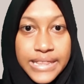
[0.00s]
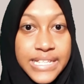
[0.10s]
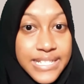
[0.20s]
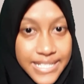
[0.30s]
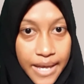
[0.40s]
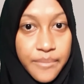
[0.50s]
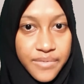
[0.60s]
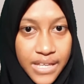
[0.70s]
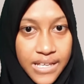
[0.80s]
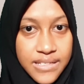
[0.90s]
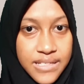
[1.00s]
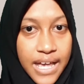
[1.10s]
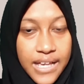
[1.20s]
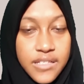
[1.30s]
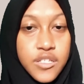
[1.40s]
the same thing
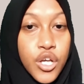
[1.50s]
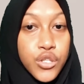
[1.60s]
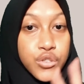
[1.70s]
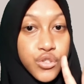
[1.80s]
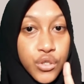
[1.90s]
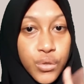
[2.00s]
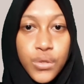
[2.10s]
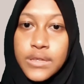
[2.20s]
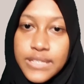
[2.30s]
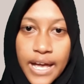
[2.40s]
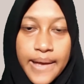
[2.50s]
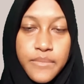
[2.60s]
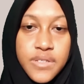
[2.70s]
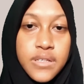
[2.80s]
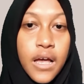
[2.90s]
as 2
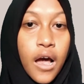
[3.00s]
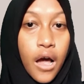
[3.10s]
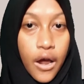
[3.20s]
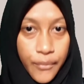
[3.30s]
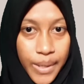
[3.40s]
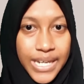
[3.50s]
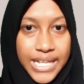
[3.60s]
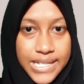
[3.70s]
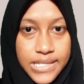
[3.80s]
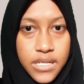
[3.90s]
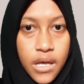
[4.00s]
times radius,